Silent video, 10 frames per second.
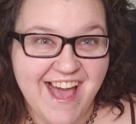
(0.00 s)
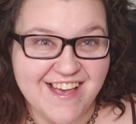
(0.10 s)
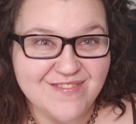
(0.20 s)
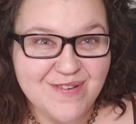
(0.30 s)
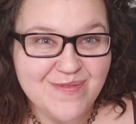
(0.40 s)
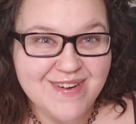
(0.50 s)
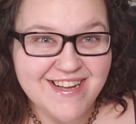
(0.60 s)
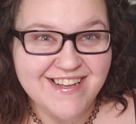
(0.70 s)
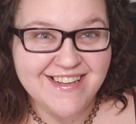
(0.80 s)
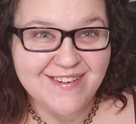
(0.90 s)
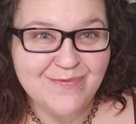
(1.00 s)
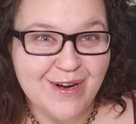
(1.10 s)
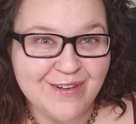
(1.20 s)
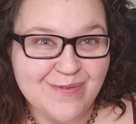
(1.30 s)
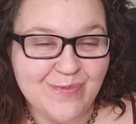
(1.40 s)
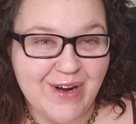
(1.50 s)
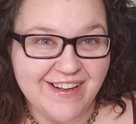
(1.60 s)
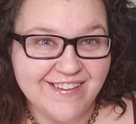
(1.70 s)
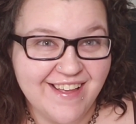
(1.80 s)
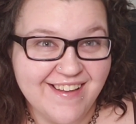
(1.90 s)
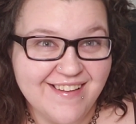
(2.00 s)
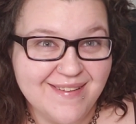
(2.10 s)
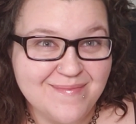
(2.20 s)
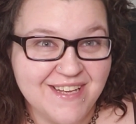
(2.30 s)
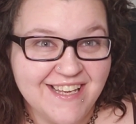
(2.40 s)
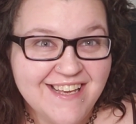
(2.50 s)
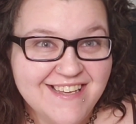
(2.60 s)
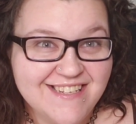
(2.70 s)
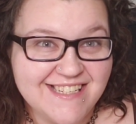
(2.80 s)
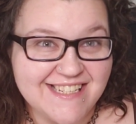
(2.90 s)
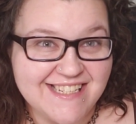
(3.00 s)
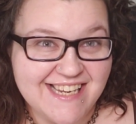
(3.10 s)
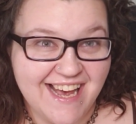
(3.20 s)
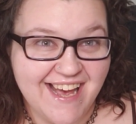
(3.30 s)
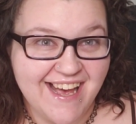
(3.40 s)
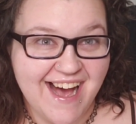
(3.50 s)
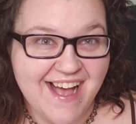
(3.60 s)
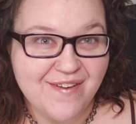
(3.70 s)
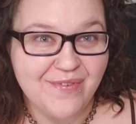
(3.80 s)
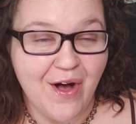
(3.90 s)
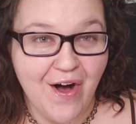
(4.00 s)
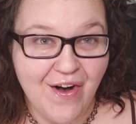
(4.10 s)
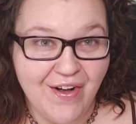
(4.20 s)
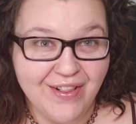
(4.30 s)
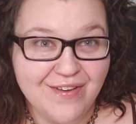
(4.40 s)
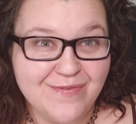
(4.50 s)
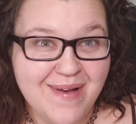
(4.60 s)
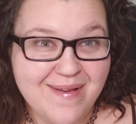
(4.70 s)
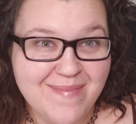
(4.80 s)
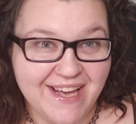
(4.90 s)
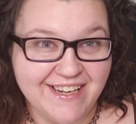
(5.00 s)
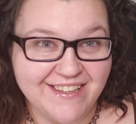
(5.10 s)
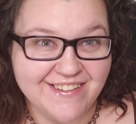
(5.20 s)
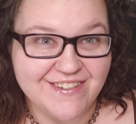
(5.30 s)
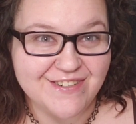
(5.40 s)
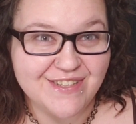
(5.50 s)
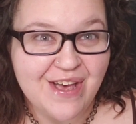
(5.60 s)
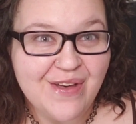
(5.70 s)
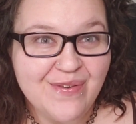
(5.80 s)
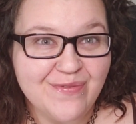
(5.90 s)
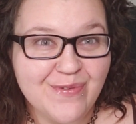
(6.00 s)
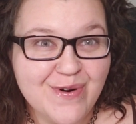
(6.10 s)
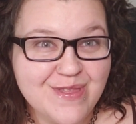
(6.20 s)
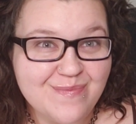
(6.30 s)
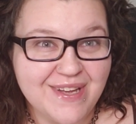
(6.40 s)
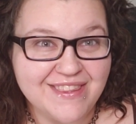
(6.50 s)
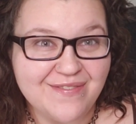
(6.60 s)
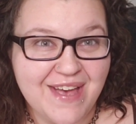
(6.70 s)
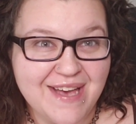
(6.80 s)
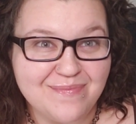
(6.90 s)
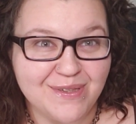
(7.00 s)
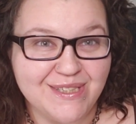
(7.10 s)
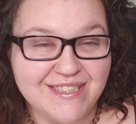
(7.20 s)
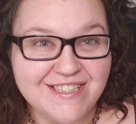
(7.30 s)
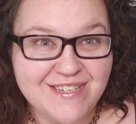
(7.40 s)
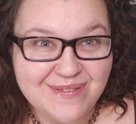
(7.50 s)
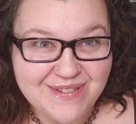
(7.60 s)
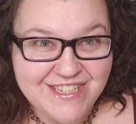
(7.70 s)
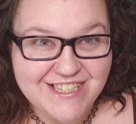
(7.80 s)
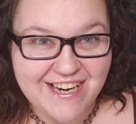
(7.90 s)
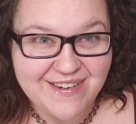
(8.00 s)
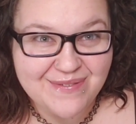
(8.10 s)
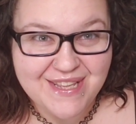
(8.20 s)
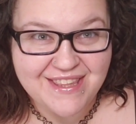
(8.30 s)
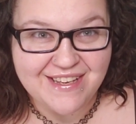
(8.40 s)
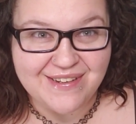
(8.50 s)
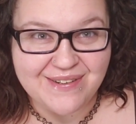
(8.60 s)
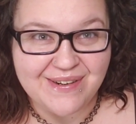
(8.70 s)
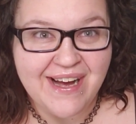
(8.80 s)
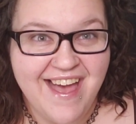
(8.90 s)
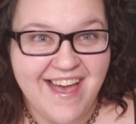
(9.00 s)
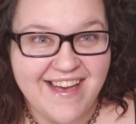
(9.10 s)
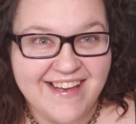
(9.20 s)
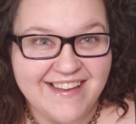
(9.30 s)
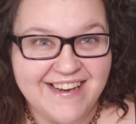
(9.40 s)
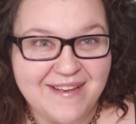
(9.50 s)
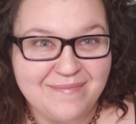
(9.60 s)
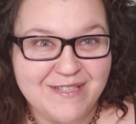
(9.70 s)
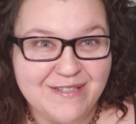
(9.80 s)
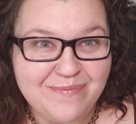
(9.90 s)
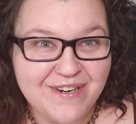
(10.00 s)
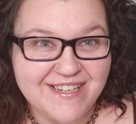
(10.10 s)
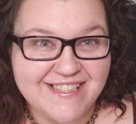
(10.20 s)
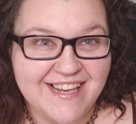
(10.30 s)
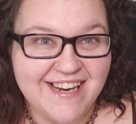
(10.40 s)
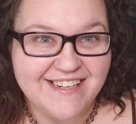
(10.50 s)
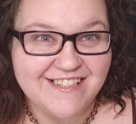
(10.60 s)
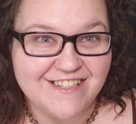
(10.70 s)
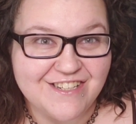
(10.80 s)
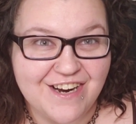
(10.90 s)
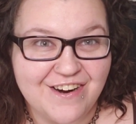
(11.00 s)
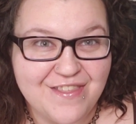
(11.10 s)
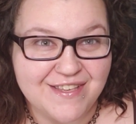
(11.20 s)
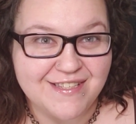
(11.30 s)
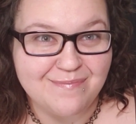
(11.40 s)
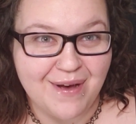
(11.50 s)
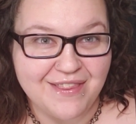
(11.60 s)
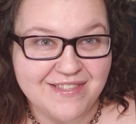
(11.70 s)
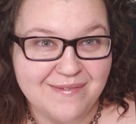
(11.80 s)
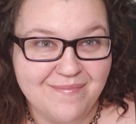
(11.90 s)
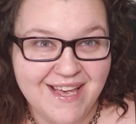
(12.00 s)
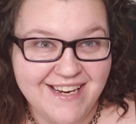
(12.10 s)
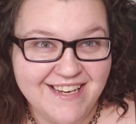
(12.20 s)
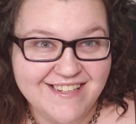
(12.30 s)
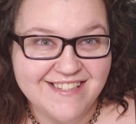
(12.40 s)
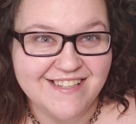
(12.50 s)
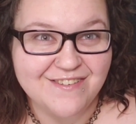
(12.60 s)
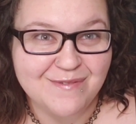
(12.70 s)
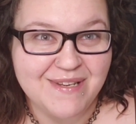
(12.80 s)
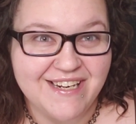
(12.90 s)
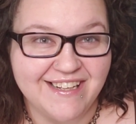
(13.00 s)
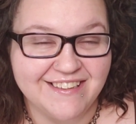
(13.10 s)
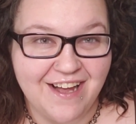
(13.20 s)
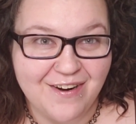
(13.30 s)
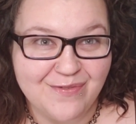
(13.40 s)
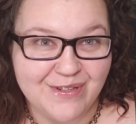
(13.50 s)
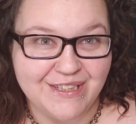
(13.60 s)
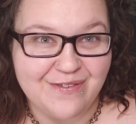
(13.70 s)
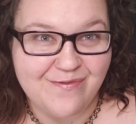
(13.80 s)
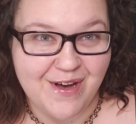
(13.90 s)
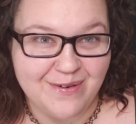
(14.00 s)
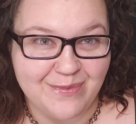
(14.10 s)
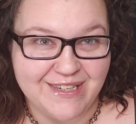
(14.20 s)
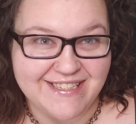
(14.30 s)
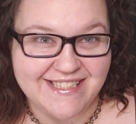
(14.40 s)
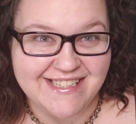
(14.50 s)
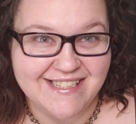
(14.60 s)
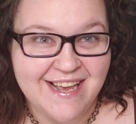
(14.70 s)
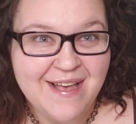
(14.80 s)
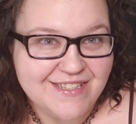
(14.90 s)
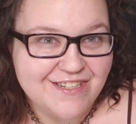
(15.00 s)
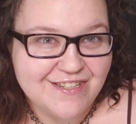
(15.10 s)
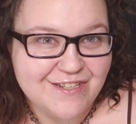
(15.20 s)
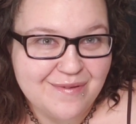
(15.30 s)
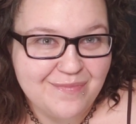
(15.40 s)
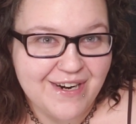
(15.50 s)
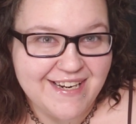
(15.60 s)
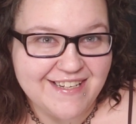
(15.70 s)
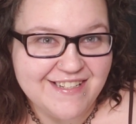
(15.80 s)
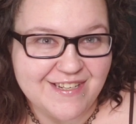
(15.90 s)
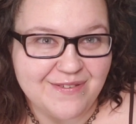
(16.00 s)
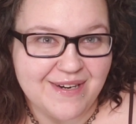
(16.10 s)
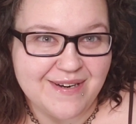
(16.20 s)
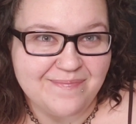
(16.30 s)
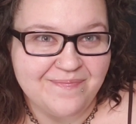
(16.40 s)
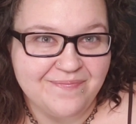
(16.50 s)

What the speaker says: Hey everyone, welcome. Today I have all of my manicures for the month of April to share with you, and I'm super excited to share this month's manis. There's been a lot of really fun ones. Let's just jump right into them.